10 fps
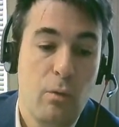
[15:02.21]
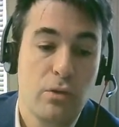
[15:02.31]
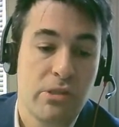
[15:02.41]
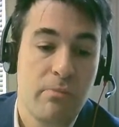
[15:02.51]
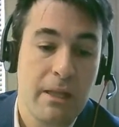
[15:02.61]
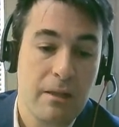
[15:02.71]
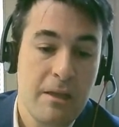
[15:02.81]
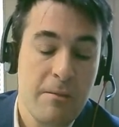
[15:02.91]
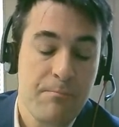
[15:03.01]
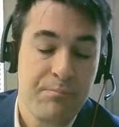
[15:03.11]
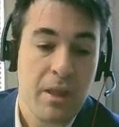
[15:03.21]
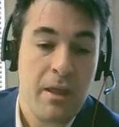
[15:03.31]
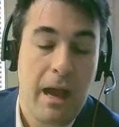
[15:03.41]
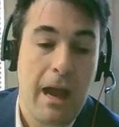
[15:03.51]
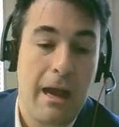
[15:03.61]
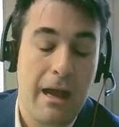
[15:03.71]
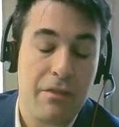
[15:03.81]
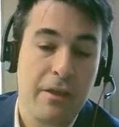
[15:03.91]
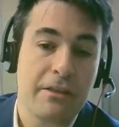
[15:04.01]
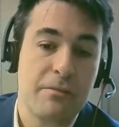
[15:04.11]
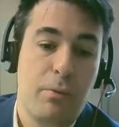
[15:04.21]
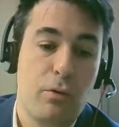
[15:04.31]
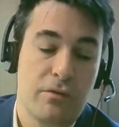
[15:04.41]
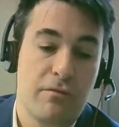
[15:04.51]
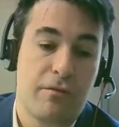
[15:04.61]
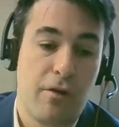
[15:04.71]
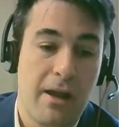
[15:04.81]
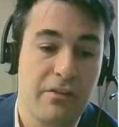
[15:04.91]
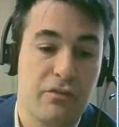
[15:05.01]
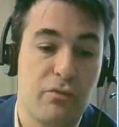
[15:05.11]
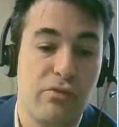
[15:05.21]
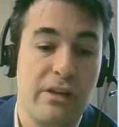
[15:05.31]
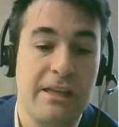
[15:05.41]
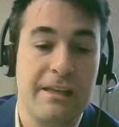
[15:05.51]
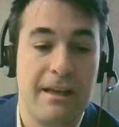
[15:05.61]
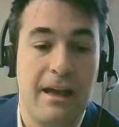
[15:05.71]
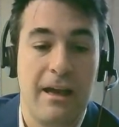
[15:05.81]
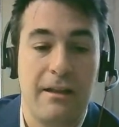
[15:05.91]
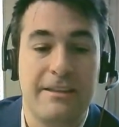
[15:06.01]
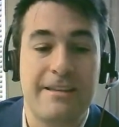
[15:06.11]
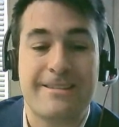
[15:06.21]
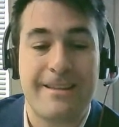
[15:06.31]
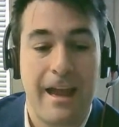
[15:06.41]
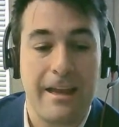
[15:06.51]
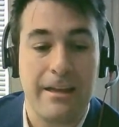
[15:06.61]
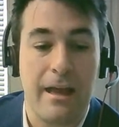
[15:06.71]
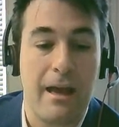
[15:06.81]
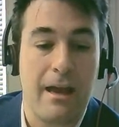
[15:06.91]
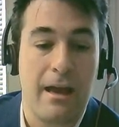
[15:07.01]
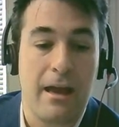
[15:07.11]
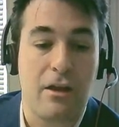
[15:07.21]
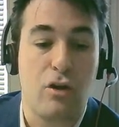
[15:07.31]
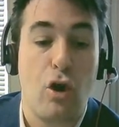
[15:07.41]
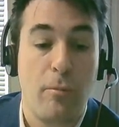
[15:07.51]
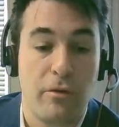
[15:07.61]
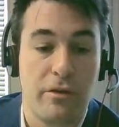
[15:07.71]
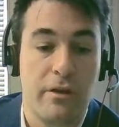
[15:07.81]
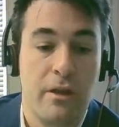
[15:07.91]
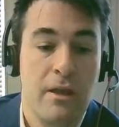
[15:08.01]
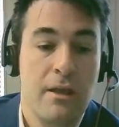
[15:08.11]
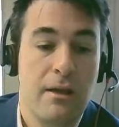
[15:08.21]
Ultimately, I think it's important for us to really design a common,